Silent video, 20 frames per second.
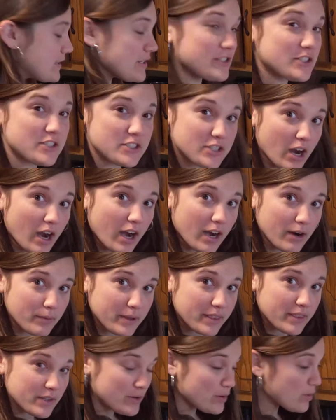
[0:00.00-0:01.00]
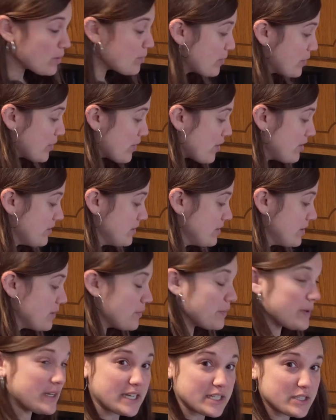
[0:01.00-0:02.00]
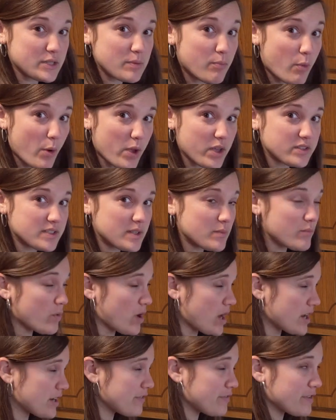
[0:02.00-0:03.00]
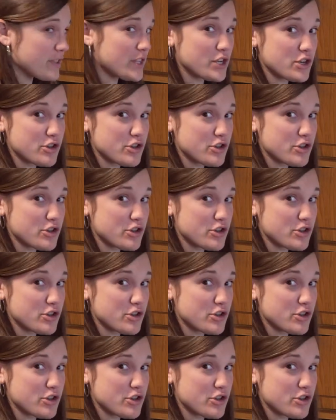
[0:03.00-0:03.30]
To start with Noodle Boodle, we need to boil some water for the